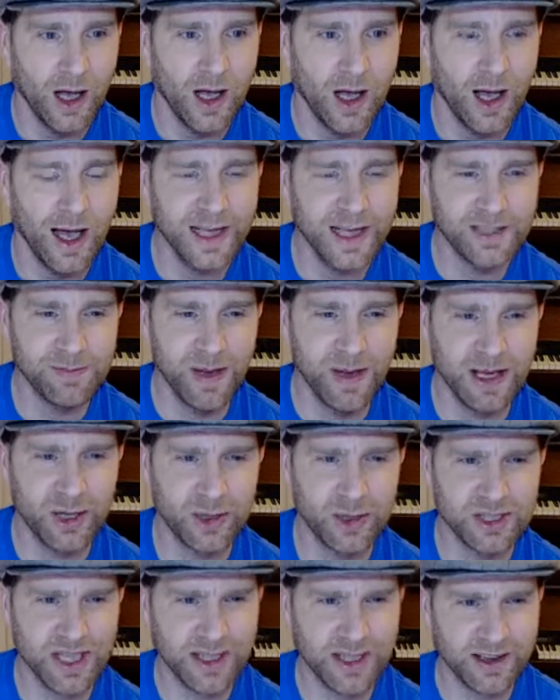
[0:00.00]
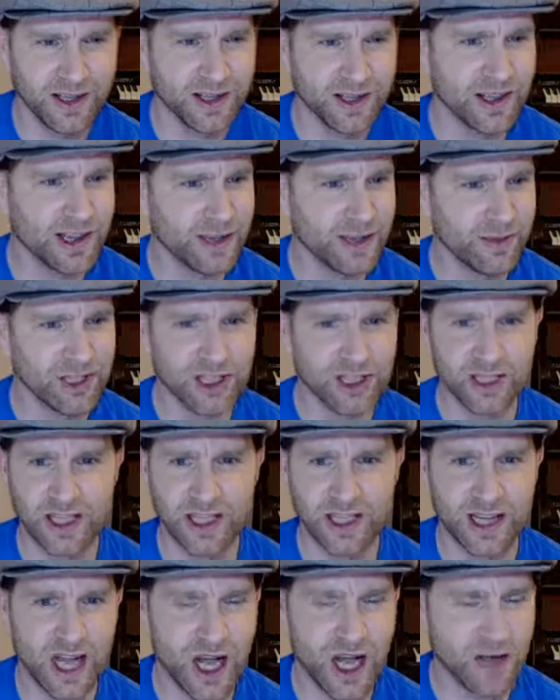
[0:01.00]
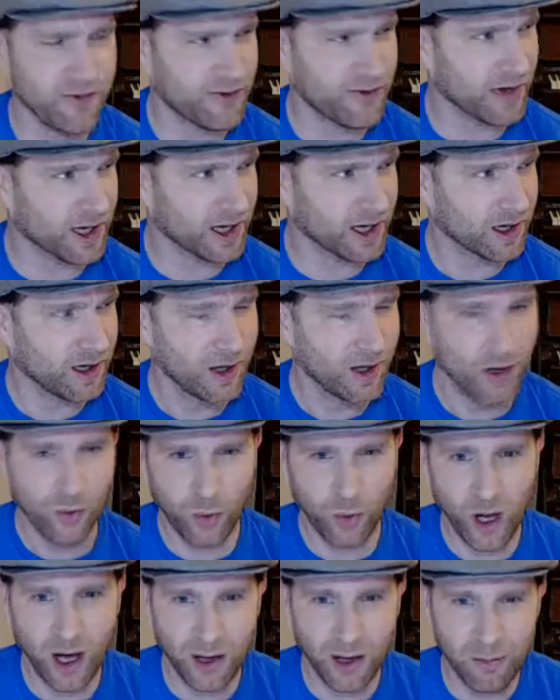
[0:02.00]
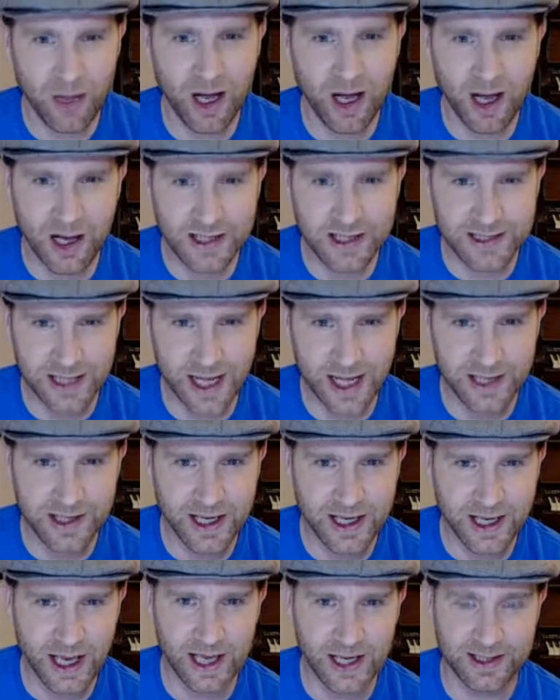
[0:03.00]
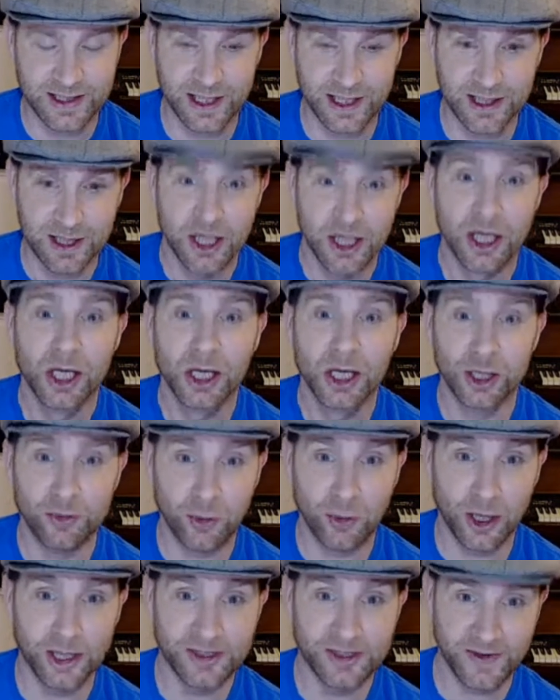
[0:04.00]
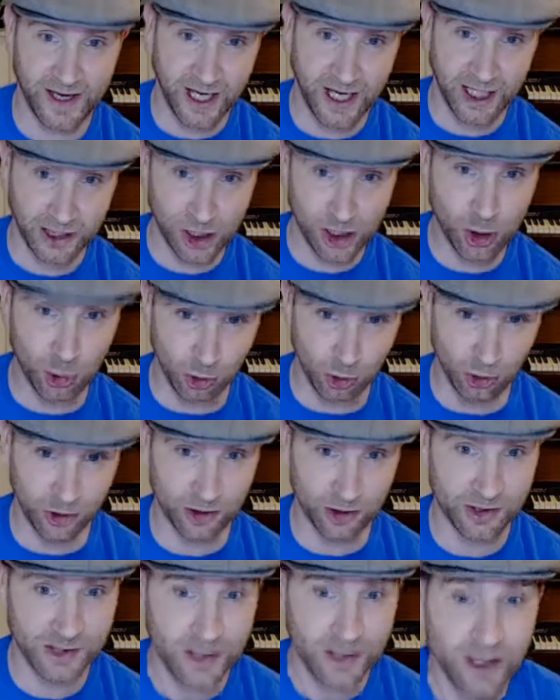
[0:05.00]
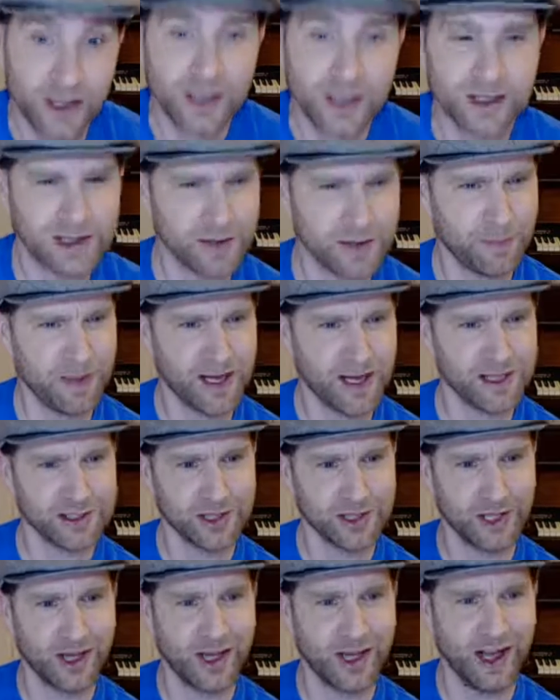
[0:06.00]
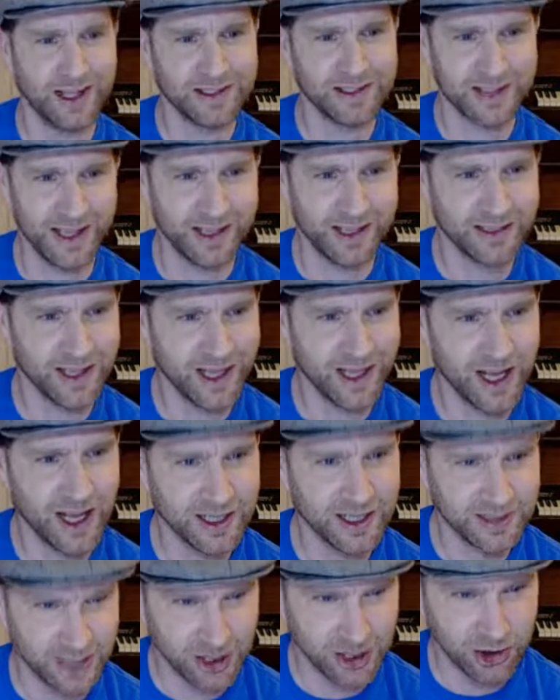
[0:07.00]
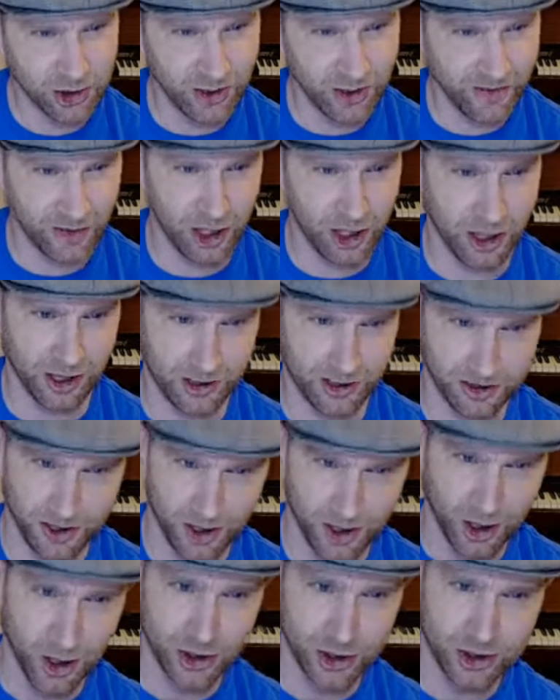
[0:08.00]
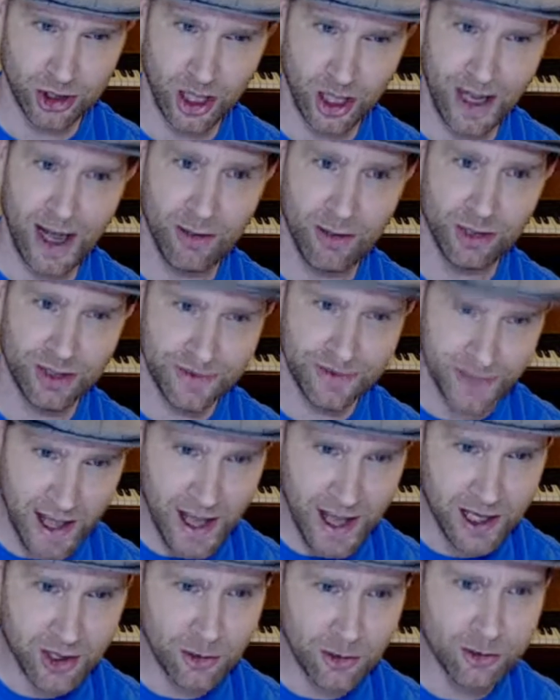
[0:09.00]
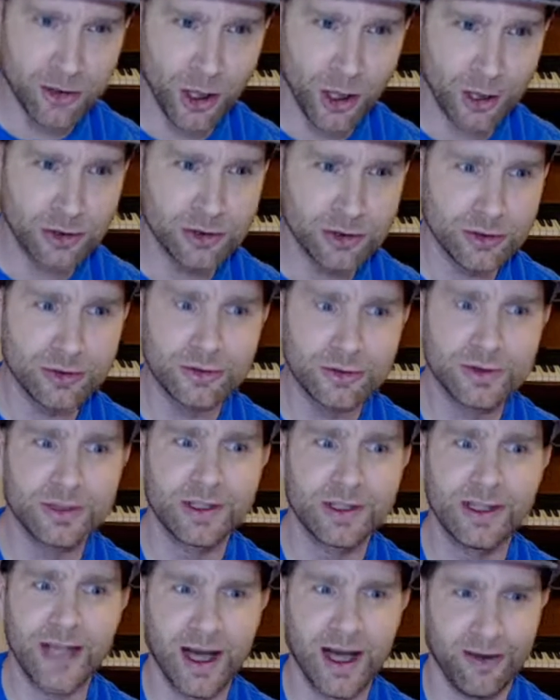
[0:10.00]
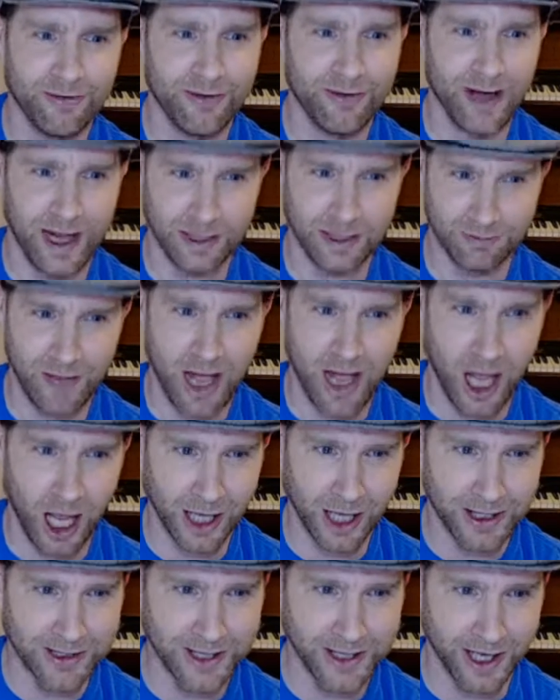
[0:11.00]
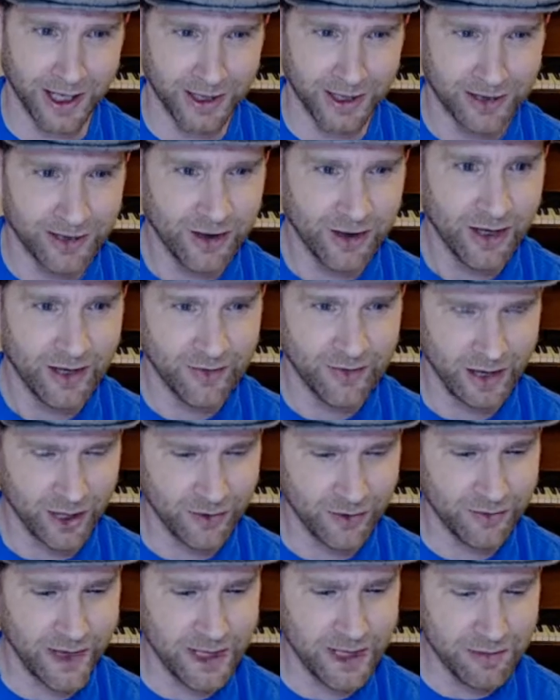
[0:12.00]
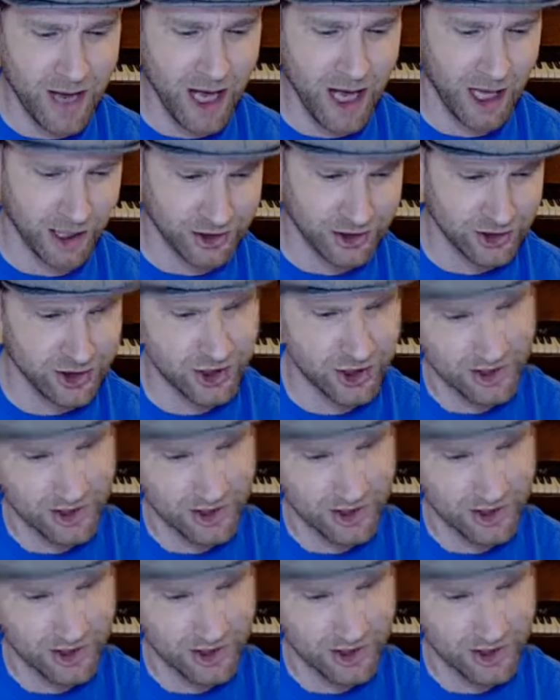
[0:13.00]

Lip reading: Esme, you're saying that the Limagers are laughing? What, at my Icelandic accent? It was very good. It's the best Icelandic accent you have heard. So I will thank you not to laugh at my accent. Thank you very much.